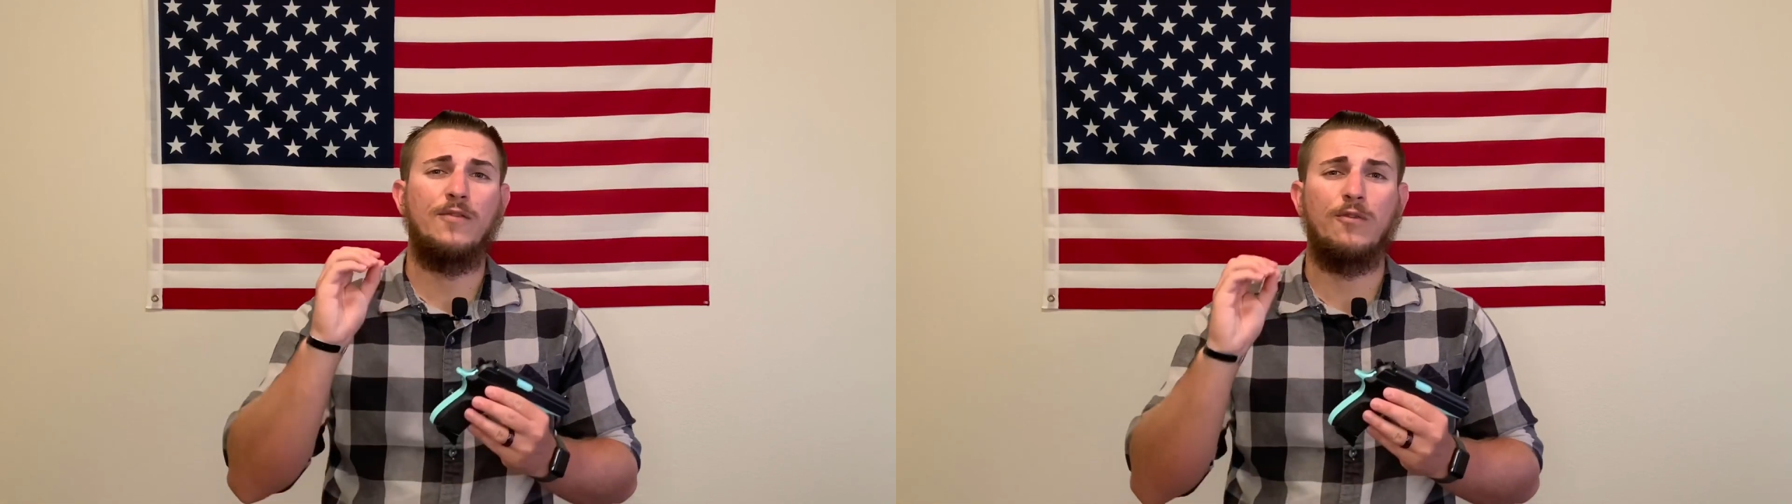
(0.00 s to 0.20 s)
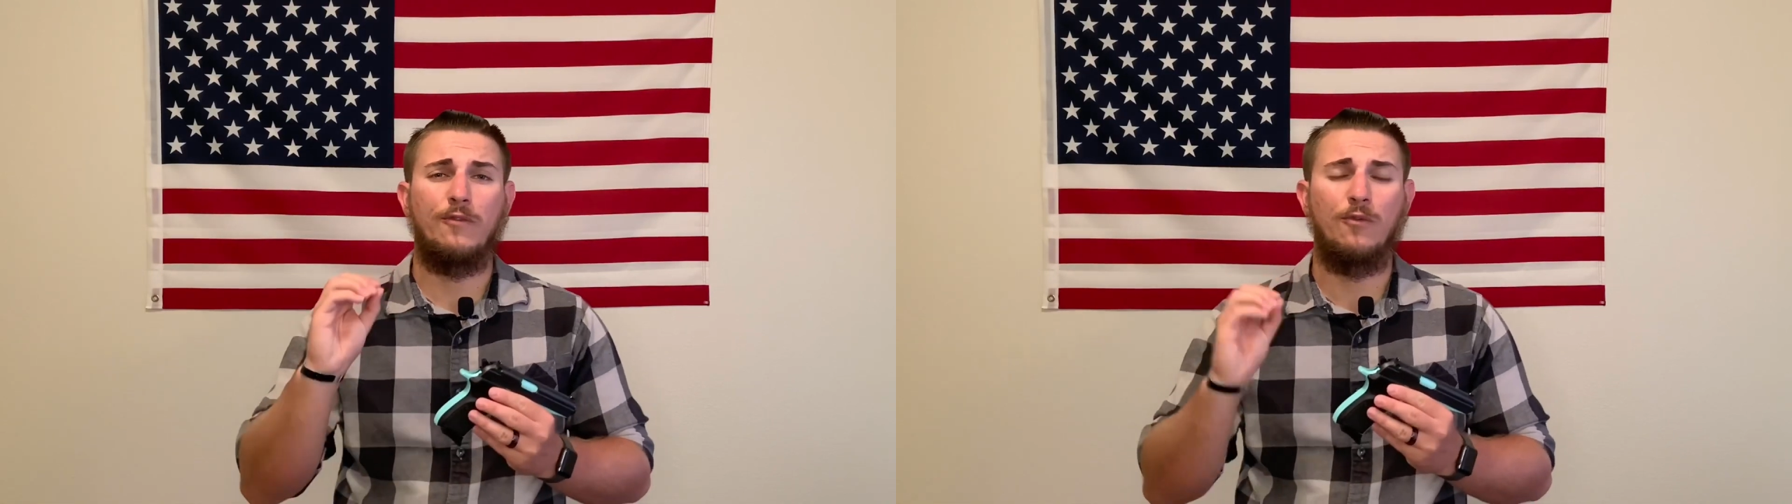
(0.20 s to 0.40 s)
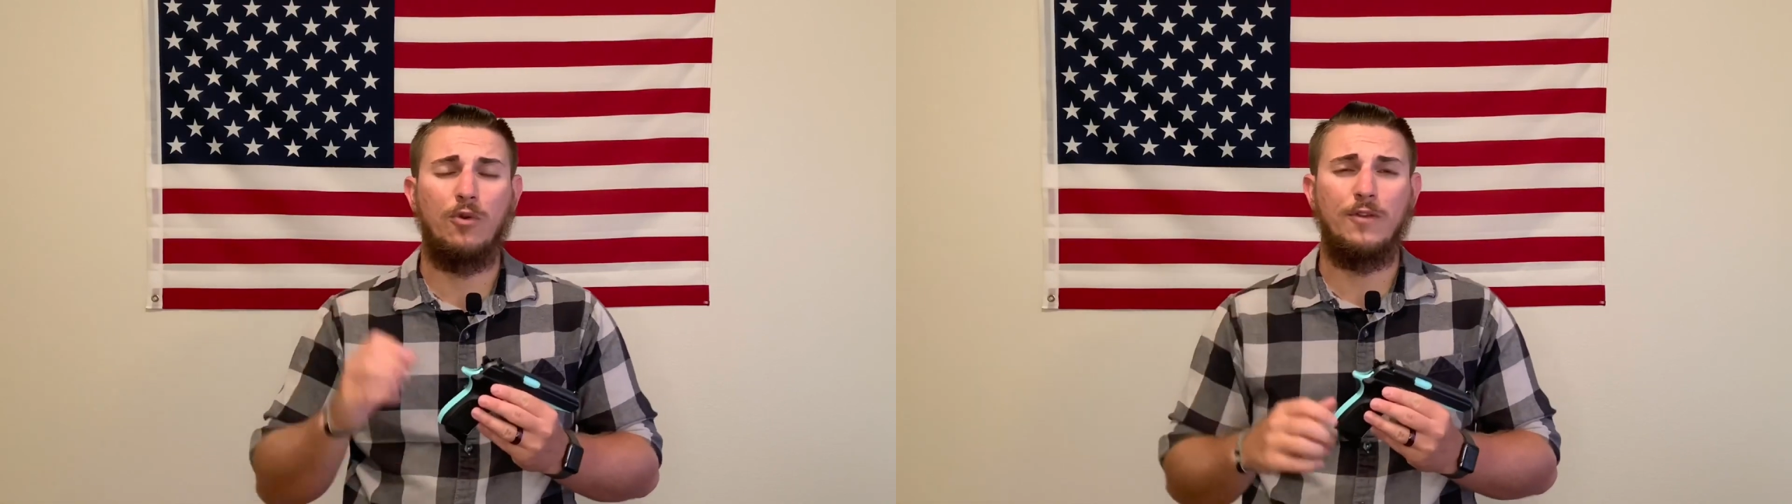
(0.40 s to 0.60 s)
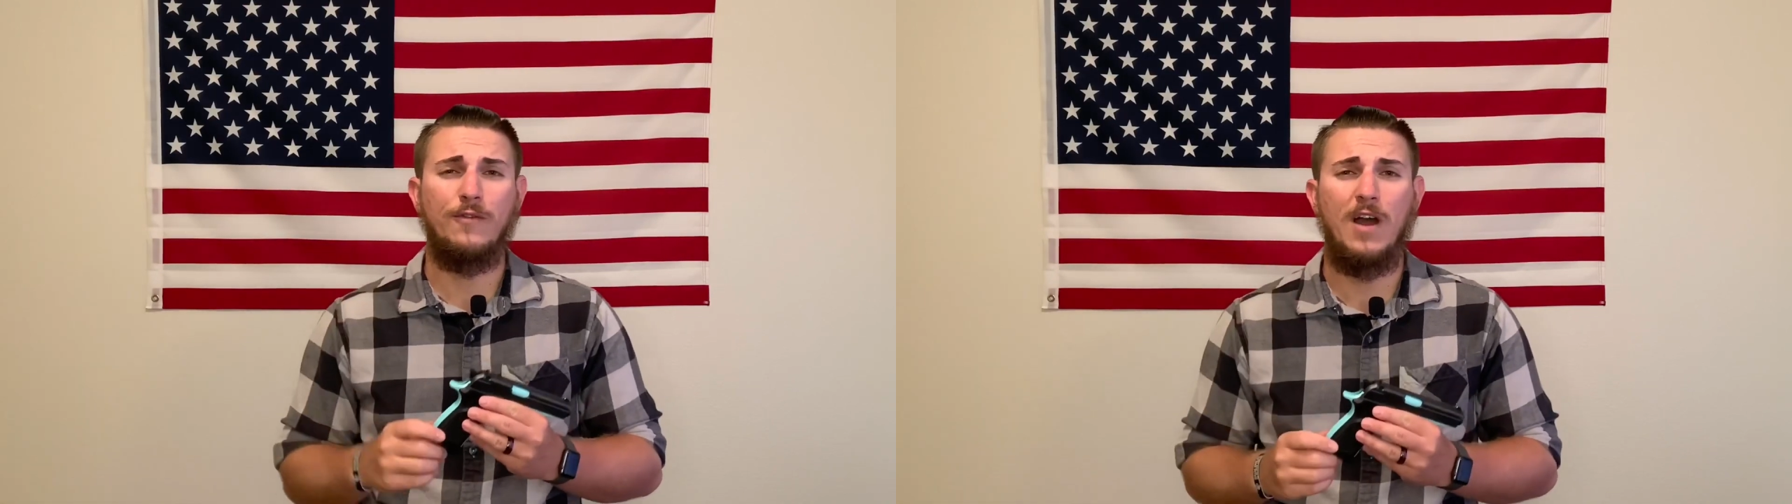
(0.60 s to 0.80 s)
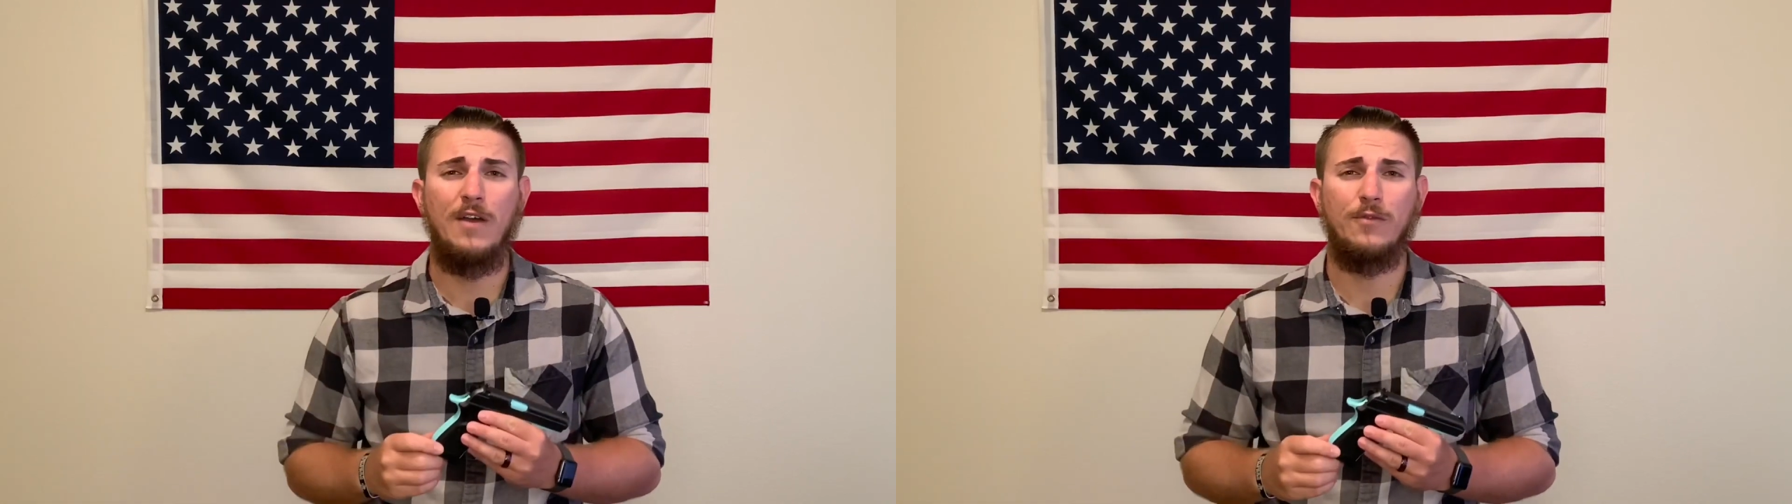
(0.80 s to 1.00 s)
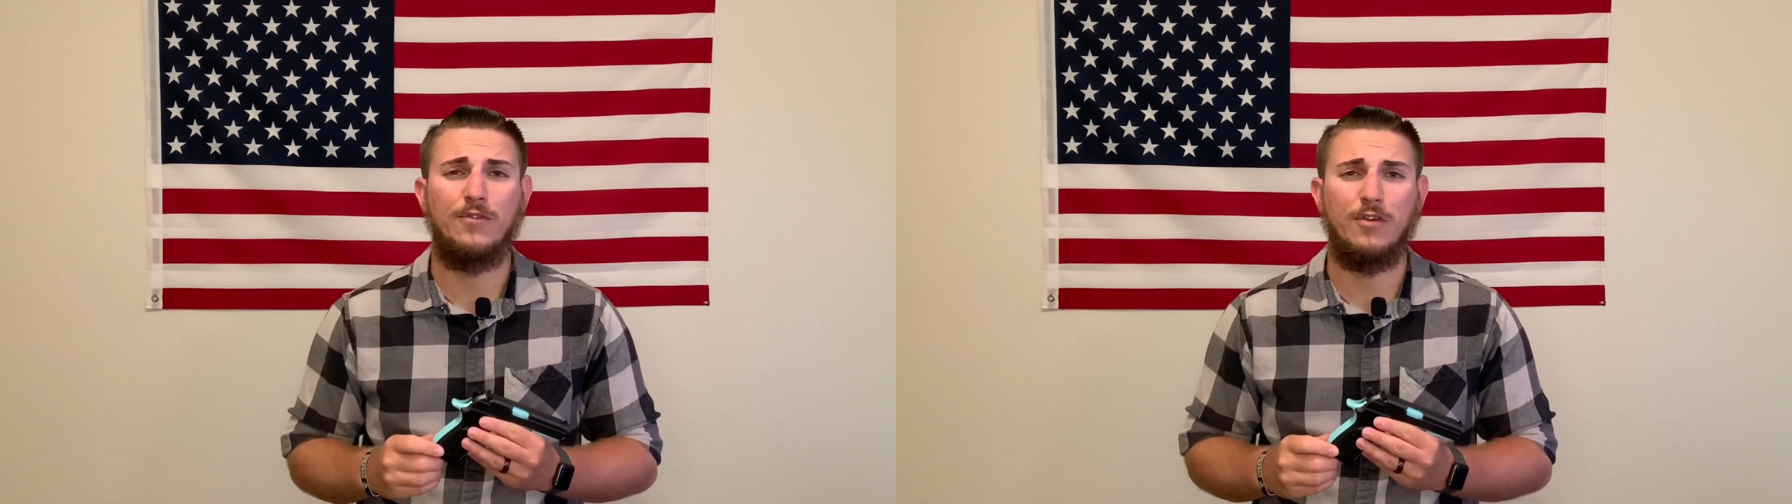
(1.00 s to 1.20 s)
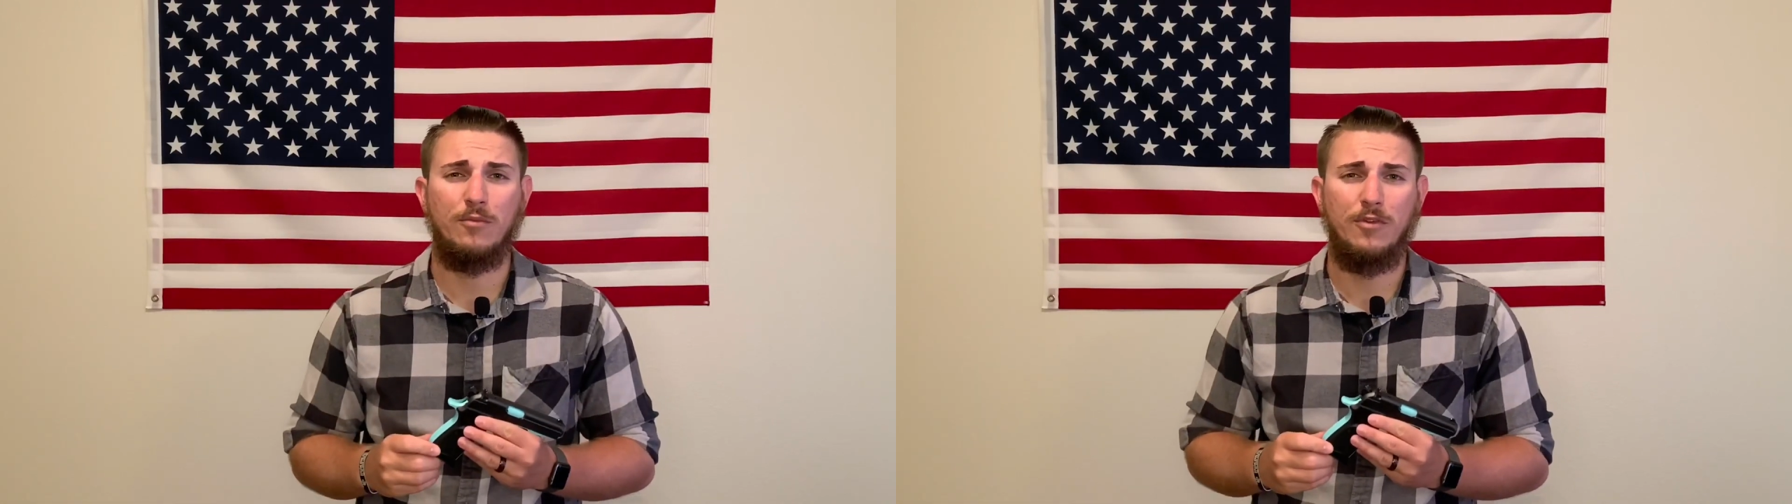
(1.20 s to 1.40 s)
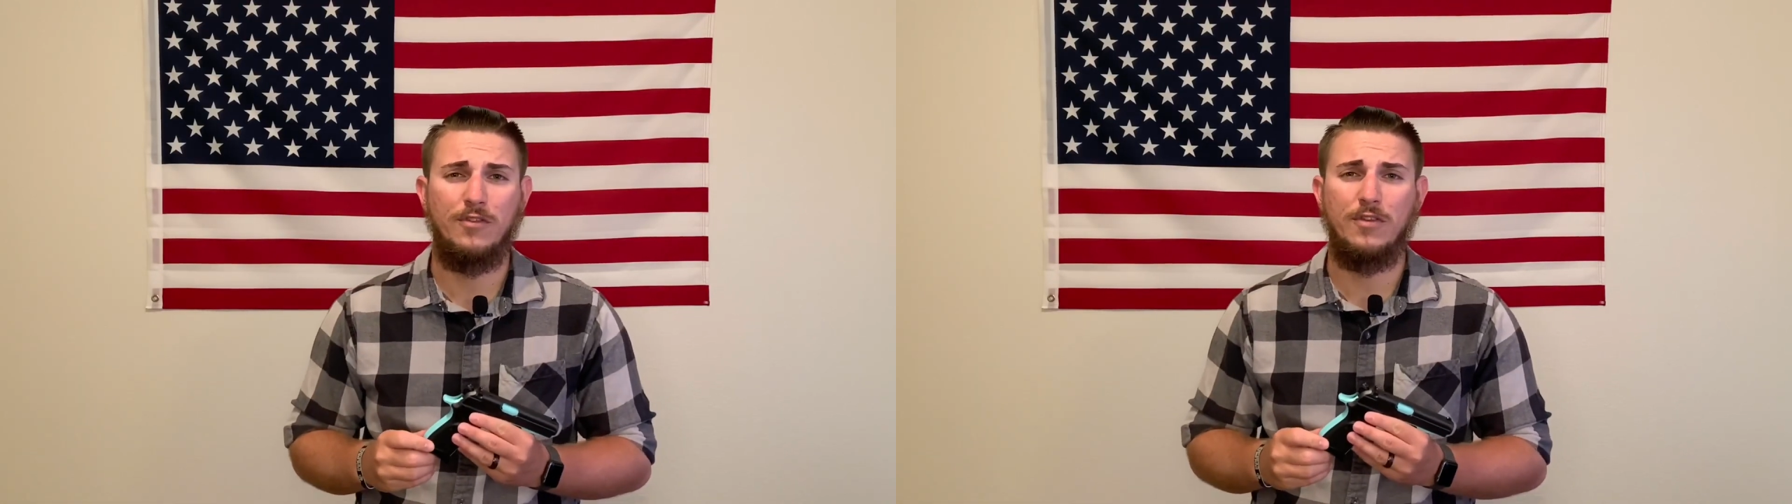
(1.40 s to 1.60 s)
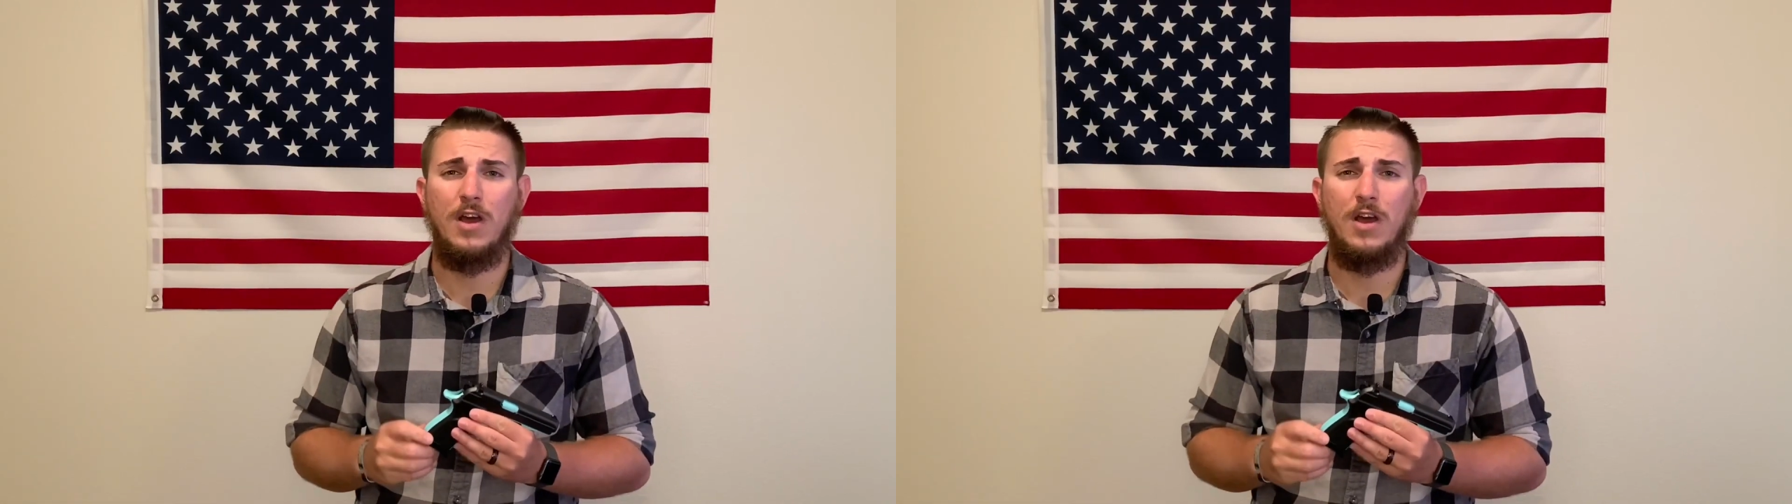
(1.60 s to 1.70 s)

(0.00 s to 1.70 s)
for .45 for some reason.